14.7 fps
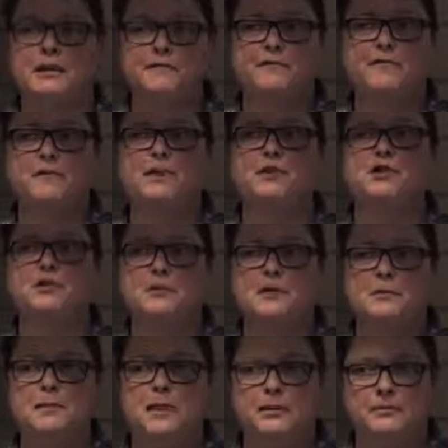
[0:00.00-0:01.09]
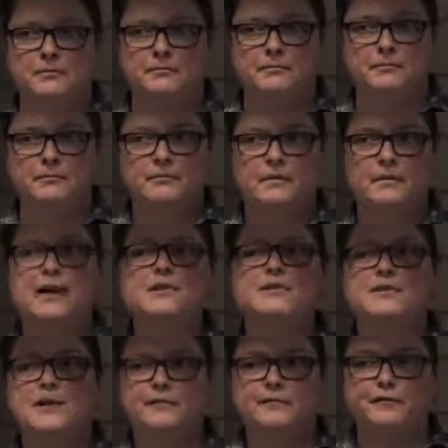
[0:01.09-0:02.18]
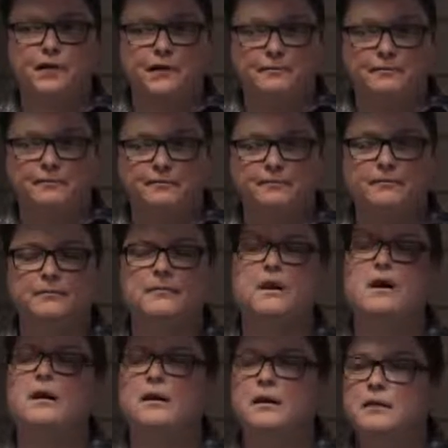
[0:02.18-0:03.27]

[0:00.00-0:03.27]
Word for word: an informational email. That's true. but That's different. Sometimes, Uh-huh.